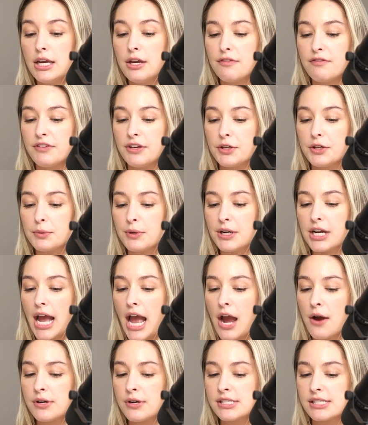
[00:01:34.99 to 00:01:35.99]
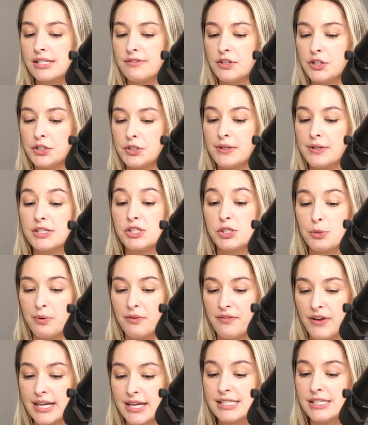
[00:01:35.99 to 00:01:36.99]
fieldwork hours, if you're doing
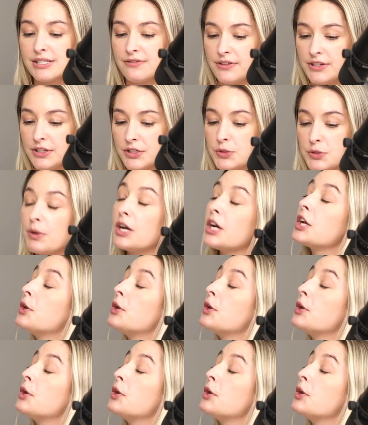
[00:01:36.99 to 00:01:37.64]
supervised fieldwork,